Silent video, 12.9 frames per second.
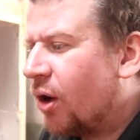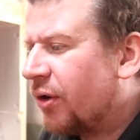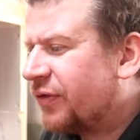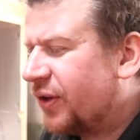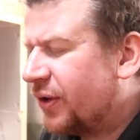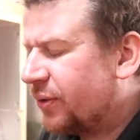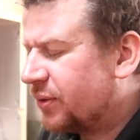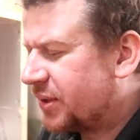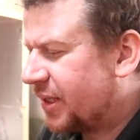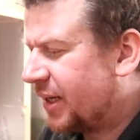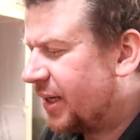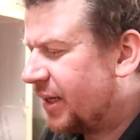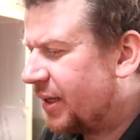of
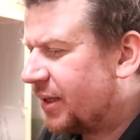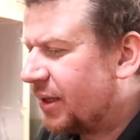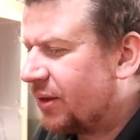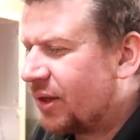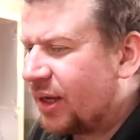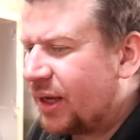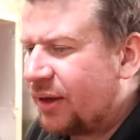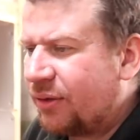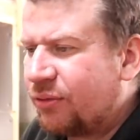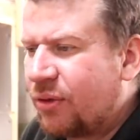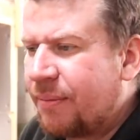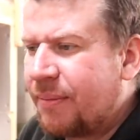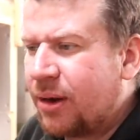using the
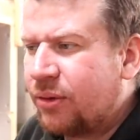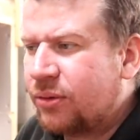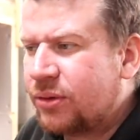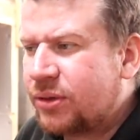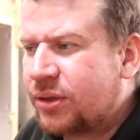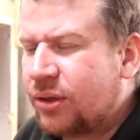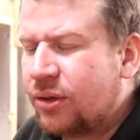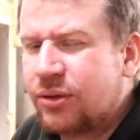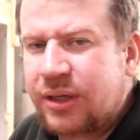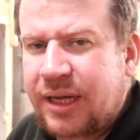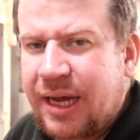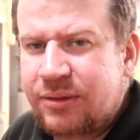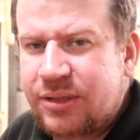remote
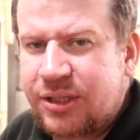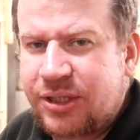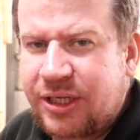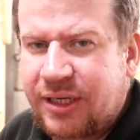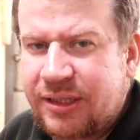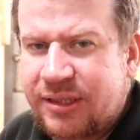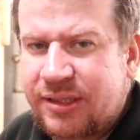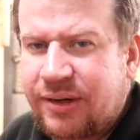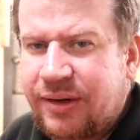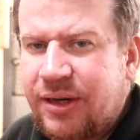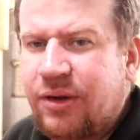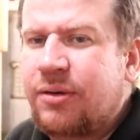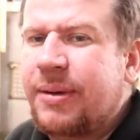undercounter chillers, sorry,
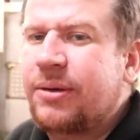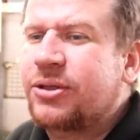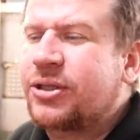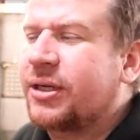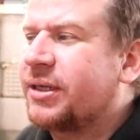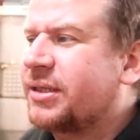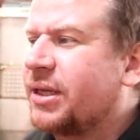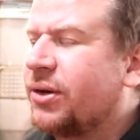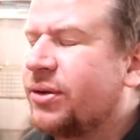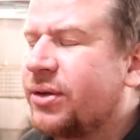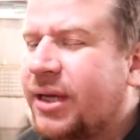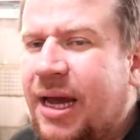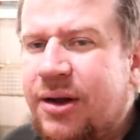not remote chillers, the
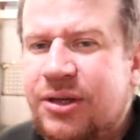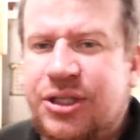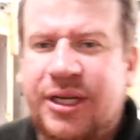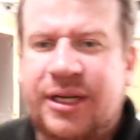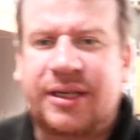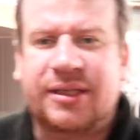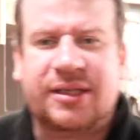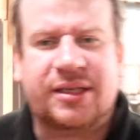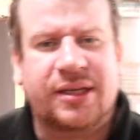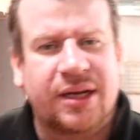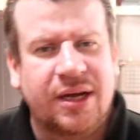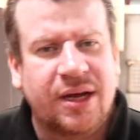undercounter chillers